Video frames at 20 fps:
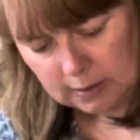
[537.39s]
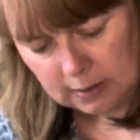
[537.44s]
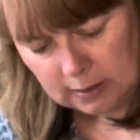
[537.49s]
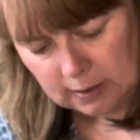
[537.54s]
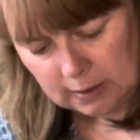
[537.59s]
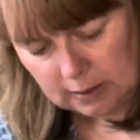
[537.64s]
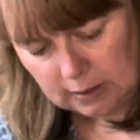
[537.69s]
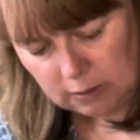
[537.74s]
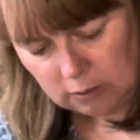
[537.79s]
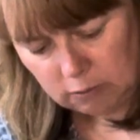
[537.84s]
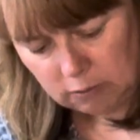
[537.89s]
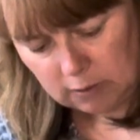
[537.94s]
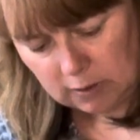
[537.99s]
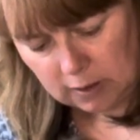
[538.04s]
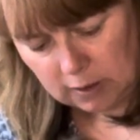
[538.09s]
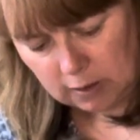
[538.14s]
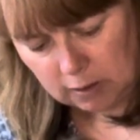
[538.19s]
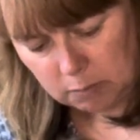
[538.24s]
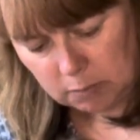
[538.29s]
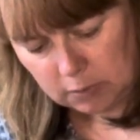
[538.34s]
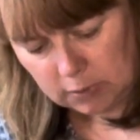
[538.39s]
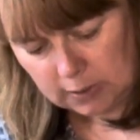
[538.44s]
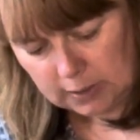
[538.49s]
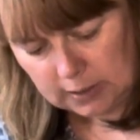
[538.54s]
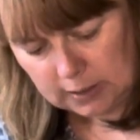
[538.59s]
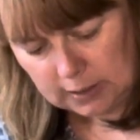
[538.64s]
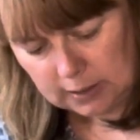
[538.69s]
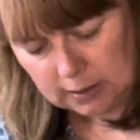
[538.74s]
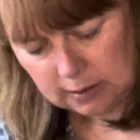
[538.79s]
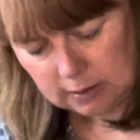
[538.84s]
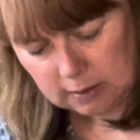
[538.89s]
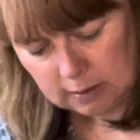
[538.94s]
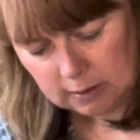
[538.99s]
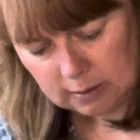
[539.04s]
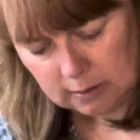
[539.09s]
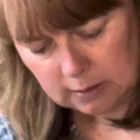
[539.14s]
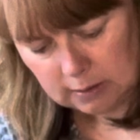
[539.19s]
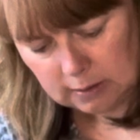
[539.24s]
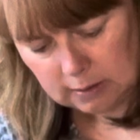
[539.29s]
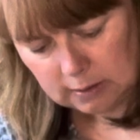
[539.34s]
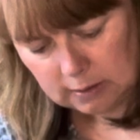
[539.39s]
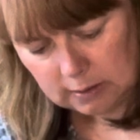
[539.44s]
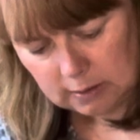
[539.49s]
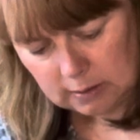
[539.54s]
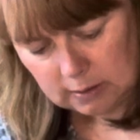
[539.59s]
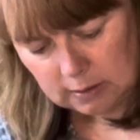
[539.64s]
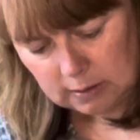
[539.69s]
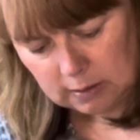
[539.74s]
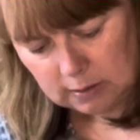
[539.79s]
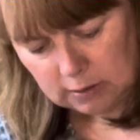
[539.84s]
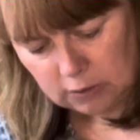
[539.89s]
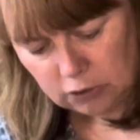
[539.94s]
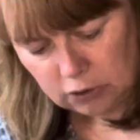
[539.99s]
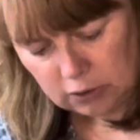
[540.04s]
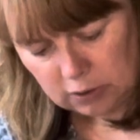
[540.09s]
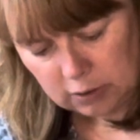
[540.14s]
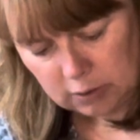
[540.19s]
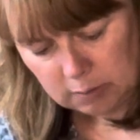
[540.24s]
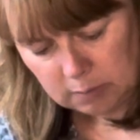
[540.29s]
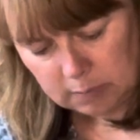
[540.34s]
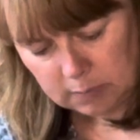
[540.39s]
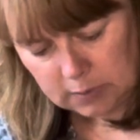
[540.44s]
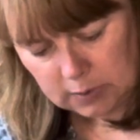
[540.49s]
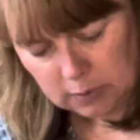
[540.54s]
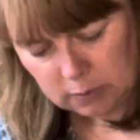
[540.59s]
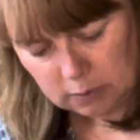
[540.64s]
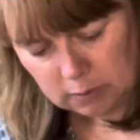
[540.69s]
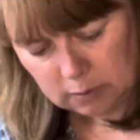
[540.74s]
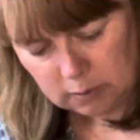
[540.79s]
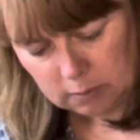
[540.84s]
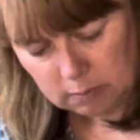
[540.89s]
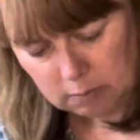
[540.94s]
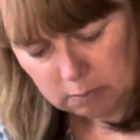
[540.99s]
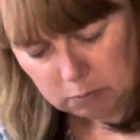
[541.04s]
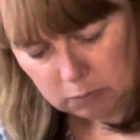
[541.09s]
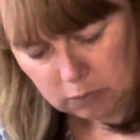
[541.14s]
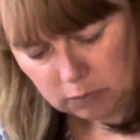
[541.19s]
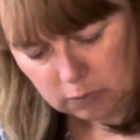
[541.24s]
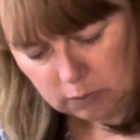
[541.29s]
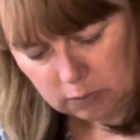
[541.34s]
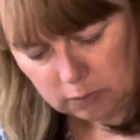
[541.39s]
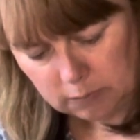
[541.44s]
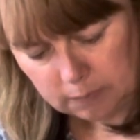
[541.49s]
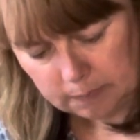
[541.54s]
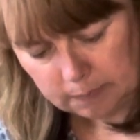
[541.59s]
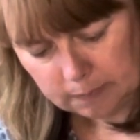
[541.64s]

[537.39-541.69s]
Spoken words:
and they don't harbour any germs or whatnot.